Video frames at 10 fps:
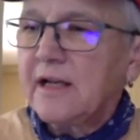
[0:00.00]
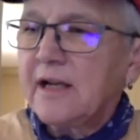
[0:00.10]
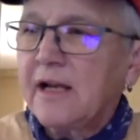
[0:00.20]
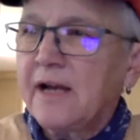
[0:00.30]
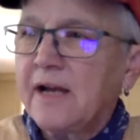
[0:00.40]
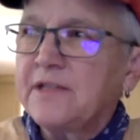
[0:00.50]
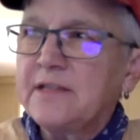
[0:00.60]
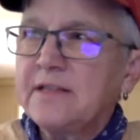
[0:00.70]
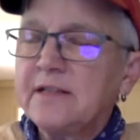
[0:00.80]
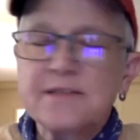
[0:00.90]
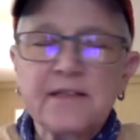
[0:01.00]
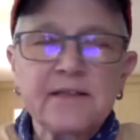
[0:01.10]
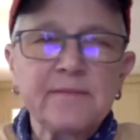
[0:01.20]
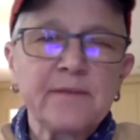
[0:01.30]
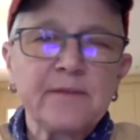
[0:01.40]
have details in
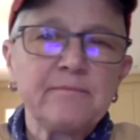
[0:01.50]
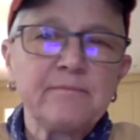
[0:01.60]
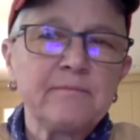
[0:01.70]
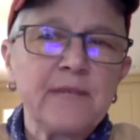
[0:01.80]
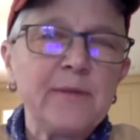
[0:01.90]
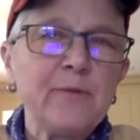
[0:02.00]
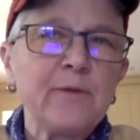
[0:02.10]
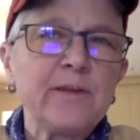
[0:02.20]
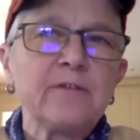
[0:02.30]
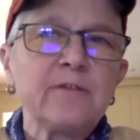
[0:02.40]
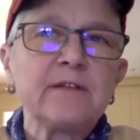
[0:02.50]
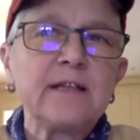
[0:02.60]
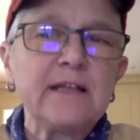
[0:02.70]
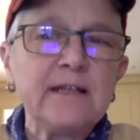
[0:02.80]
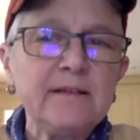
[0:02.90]
them that maybe we don't
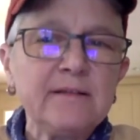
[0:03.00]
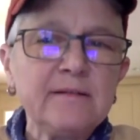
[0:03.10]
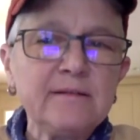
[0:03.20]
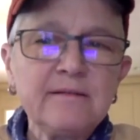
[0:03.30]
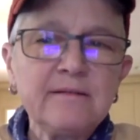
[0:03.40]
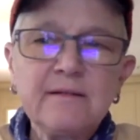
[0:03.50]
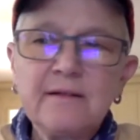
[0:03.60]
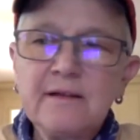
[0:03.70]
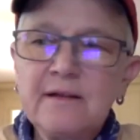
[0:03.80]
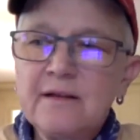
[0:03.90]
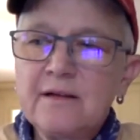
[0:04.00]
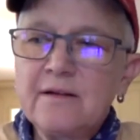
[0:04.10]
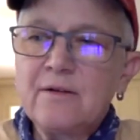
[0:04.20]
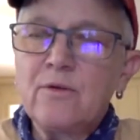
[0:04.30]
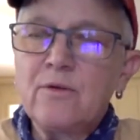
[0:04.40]
need
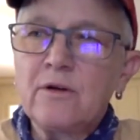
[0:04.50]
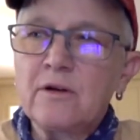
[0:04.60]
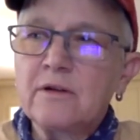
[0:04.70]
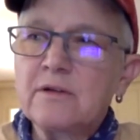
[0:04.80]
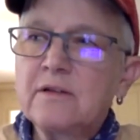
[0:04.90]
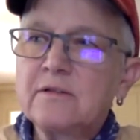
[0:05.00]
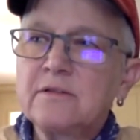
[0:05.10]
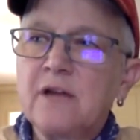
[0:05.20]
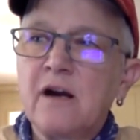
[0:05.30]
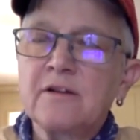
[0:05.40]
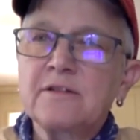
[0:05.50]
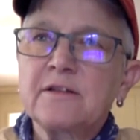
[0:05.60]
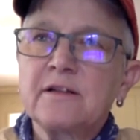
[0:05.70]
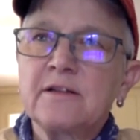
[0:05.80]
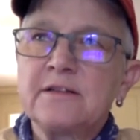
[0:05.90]
or aren't
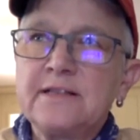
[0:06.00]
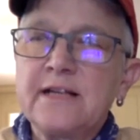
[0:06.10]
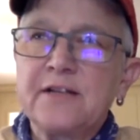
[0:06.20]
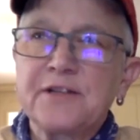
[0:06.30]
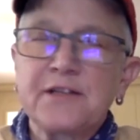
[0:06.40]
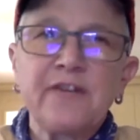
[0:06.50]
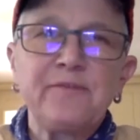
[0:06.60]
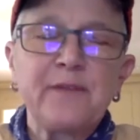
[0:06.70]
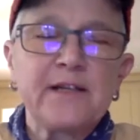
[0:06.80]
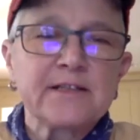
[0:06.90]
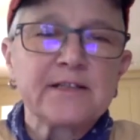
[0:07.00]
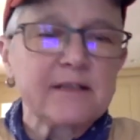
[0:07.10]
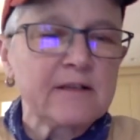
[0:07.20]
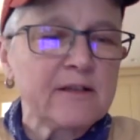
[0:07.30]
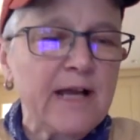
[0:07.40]
detailed enough because
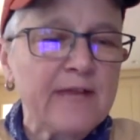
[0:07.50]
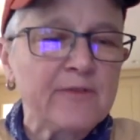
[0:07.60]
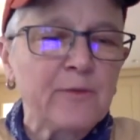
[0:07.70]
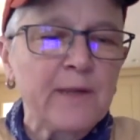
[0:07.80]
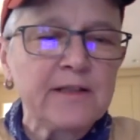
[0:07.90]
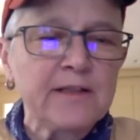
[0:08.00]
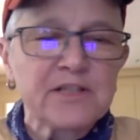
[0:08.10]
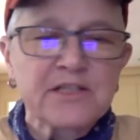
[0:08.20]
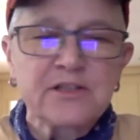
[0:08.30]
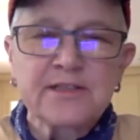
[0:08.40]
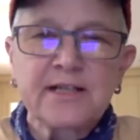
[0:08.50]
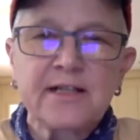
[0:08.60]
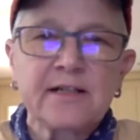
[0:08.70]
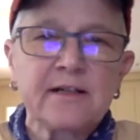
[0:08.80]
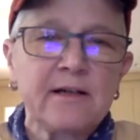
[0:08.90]
you know half of Whately just looks
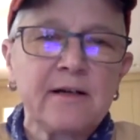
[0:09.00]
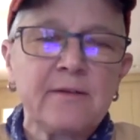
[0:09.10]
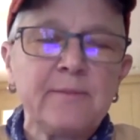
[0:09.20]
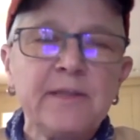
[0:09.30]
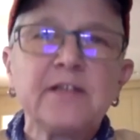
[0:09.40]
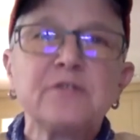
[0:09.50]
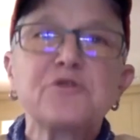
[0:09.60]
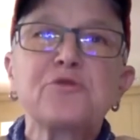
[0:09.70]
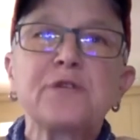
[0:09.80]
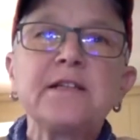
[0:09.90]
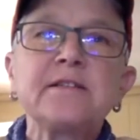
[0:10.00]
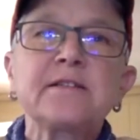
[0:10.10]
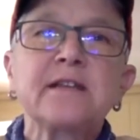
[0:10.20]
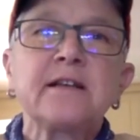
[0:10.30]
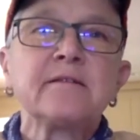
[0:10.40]
like a, a million trees
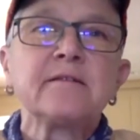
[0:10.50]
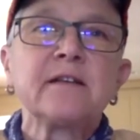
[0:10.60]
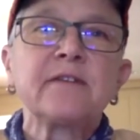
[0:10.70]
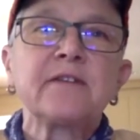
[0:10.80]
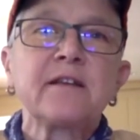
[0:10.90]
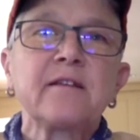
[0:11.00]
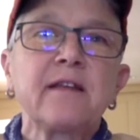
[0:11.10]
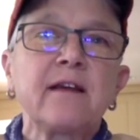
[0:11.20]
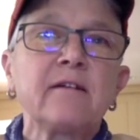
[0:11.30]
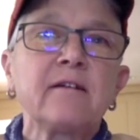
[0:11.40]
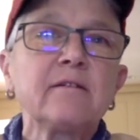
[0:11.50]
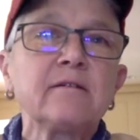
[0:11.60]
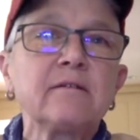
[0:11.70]
and nothing there.